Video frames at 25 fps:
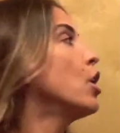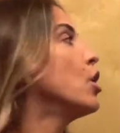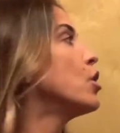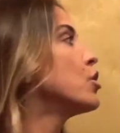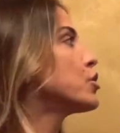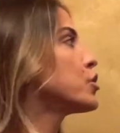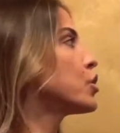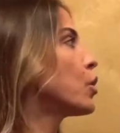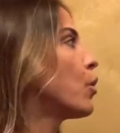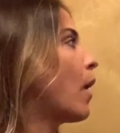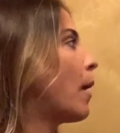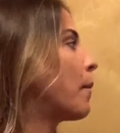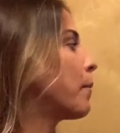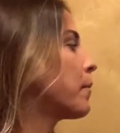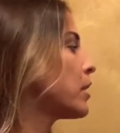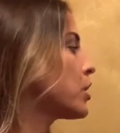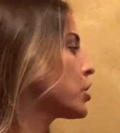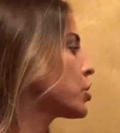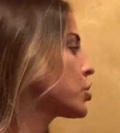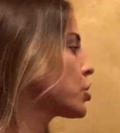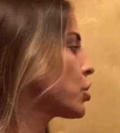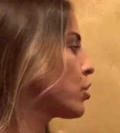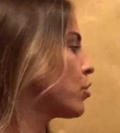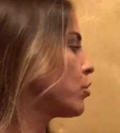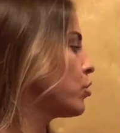So I'm going to
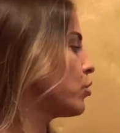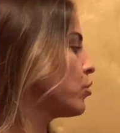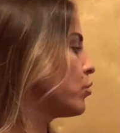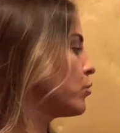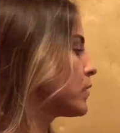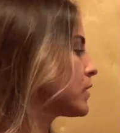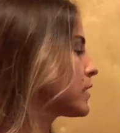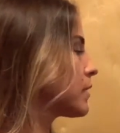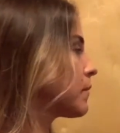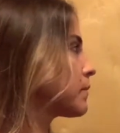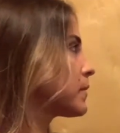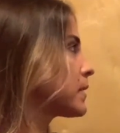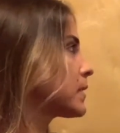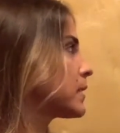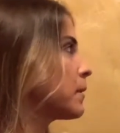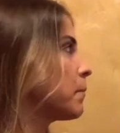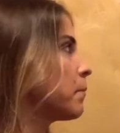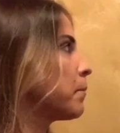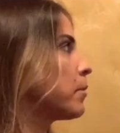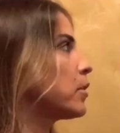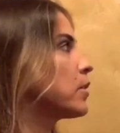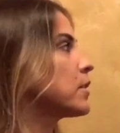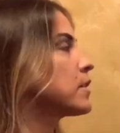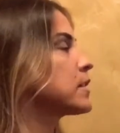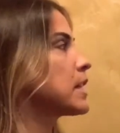show you some
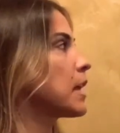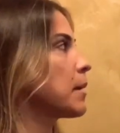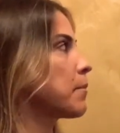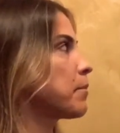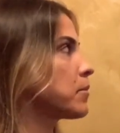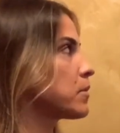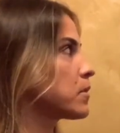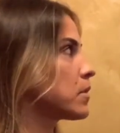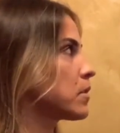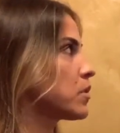simple examples